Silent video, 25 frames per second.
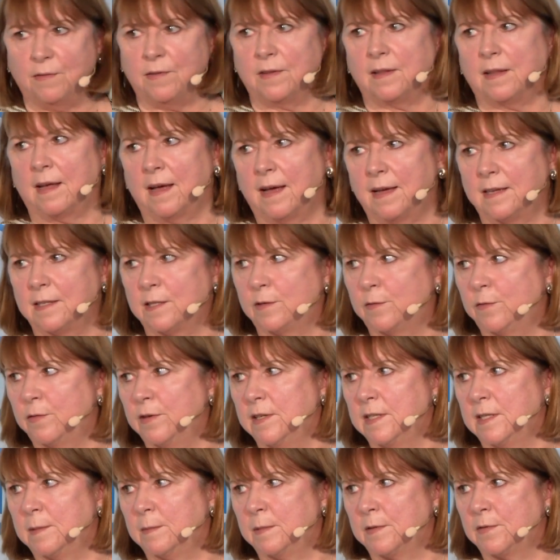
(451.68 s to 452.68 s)
for that is
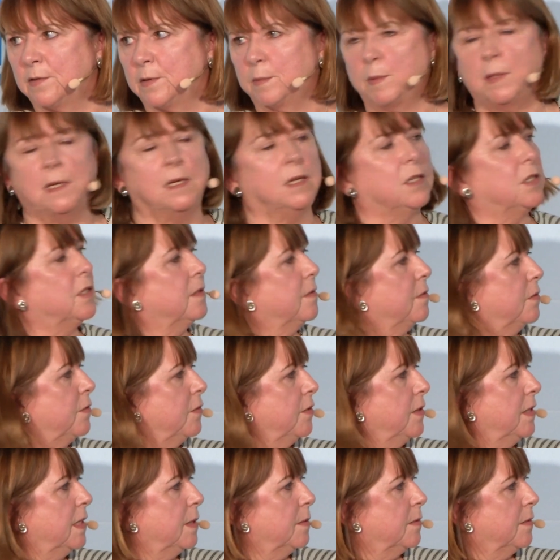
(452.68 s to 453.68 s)
freedom of speech and
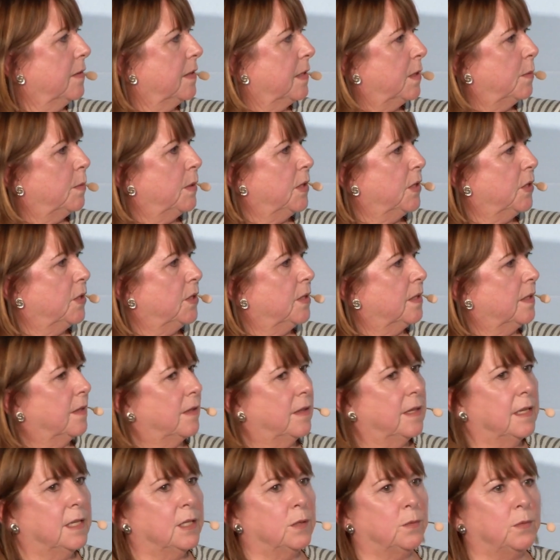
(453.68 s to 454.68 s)
freedom of expression,
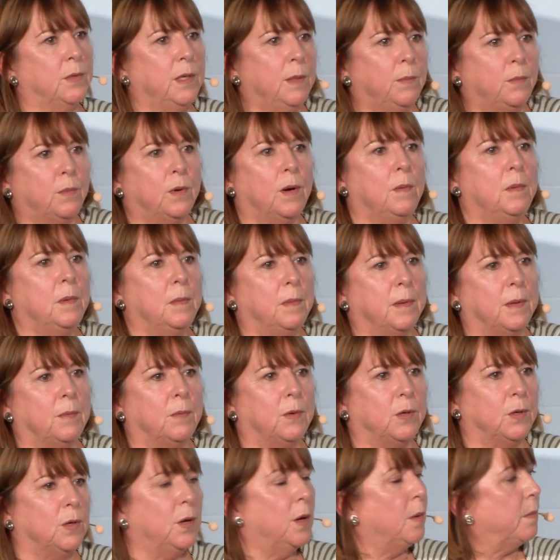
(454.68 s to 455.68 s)
and things we probably
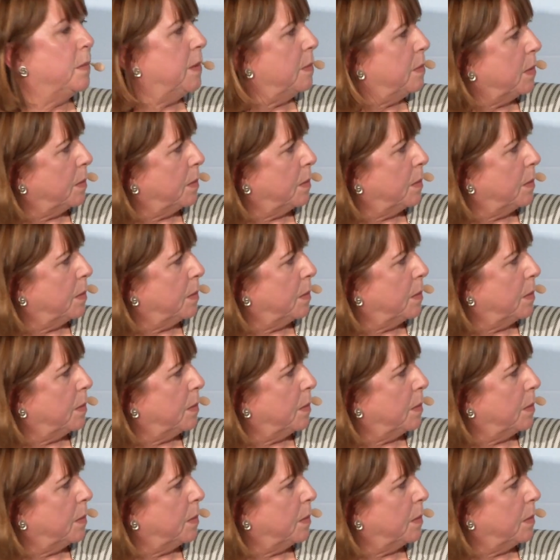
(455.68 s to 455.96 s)
would not be